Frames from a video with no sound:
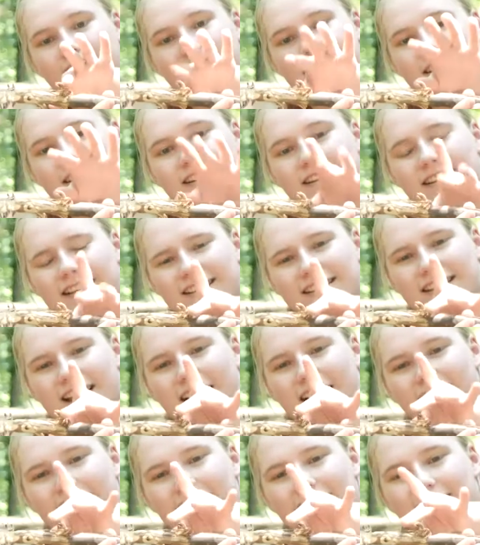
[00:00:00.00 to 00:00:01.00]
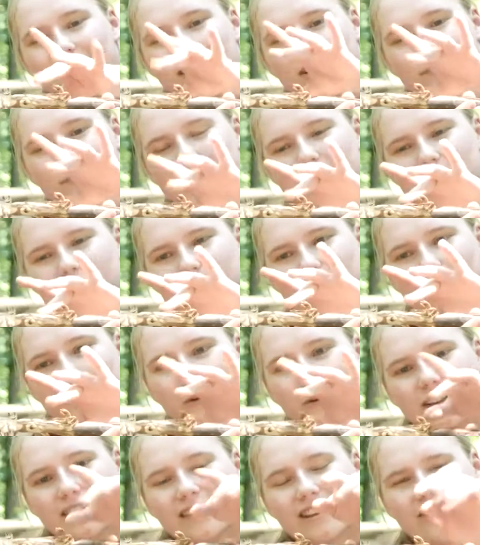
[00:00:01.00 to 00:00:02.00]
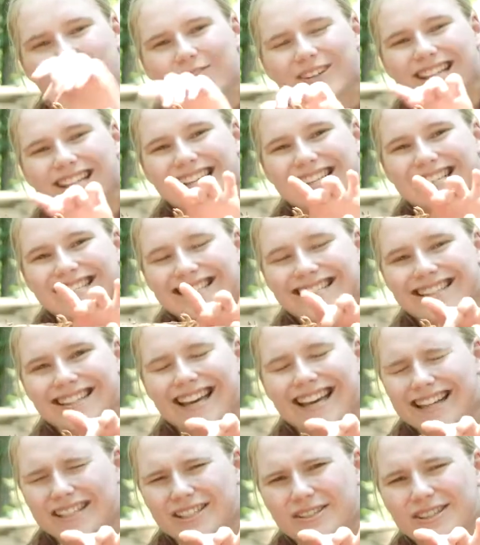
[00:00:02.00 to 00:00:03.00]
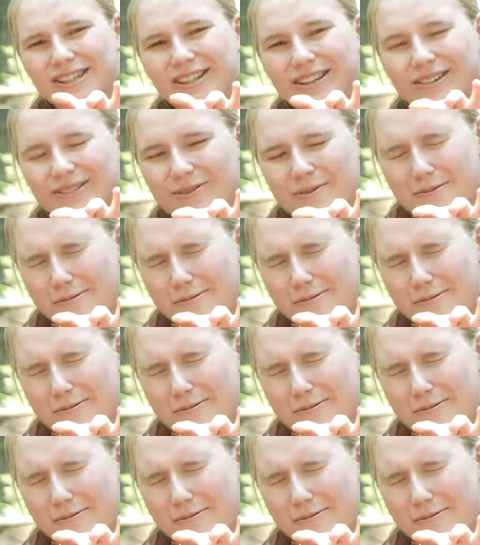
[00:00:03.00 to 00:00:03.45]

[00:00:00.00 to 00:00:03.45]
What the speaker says: into these tiny little pieces of wood that are really easy to catch too.